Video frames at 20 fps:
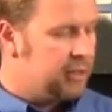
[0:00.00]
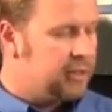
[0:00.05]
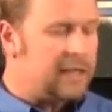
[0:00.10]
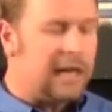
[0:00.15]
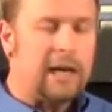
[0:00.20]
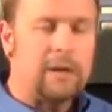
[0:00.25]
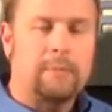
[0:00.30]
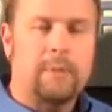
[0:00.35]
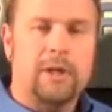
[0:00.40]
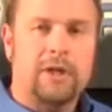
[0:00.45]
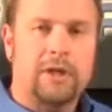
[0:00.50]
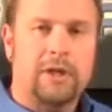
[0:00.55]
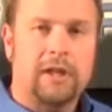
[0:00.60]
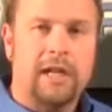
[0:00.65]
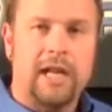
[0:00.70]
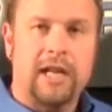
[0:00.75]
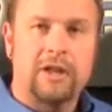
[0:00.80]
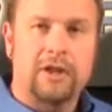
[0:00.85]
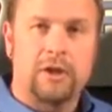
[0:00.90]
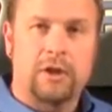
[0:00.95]
Tire pressure
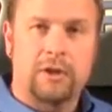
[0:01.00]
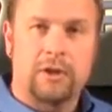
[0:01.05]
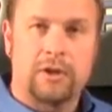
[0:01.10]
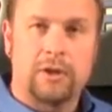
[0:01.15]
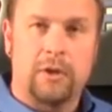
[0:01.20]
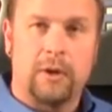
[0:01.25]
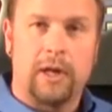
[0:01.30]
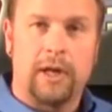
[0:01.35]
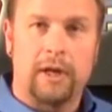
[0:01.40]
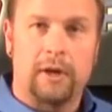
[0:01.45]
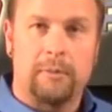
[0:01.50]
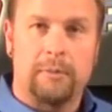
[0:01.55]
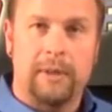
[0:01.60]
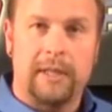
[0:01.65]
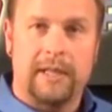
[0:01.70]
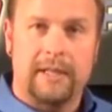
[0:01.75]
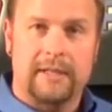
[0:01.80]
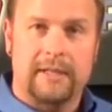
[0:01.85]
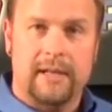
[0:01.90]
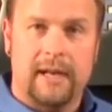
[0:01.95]
gauge goes to
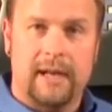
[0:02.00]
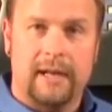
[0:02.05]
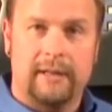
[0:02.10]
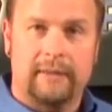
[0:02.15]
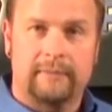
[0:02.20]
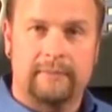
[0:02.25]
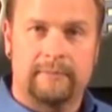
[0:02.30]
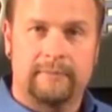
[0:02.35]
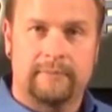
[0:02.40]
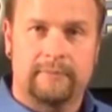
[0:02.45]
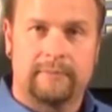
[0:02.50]
100 psi.